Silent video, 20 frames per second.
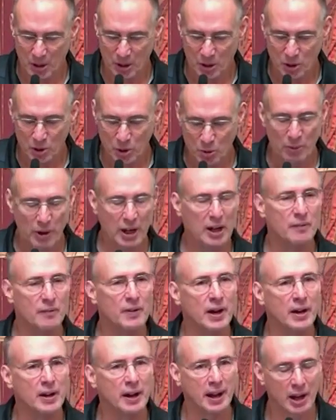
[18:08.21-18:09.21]
You may
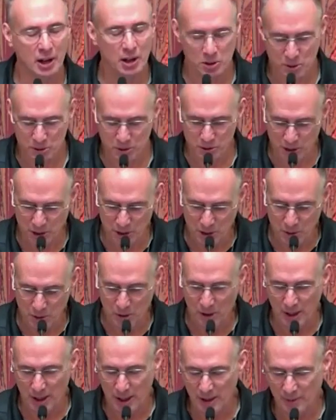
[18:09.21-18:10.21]
have had angels in
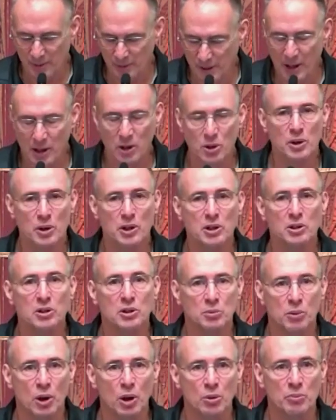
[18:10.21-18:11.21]
your life at
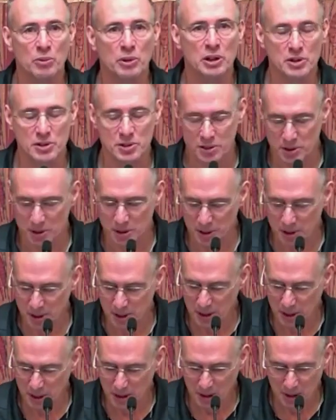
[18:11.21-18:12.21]
critical moments.
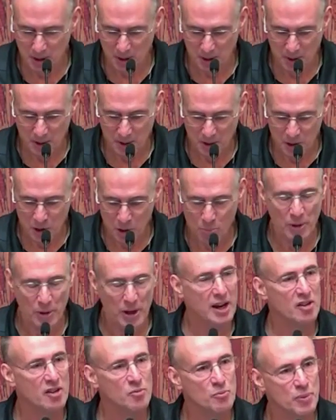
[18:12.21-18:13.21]
You
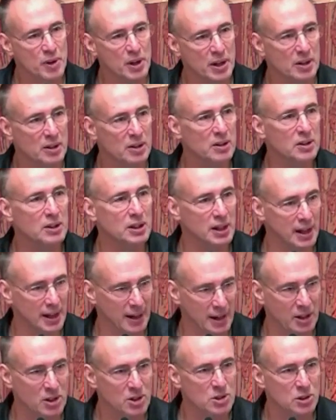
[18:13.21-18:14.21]
may have been the
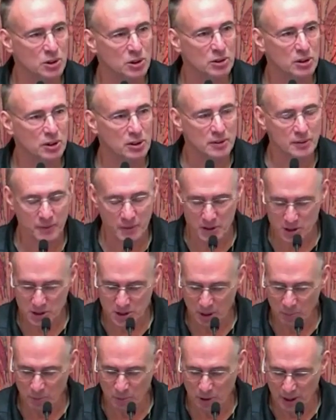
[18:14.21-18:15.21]
angel for
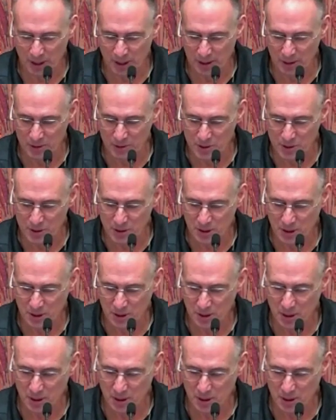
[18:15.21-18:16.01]
someone else.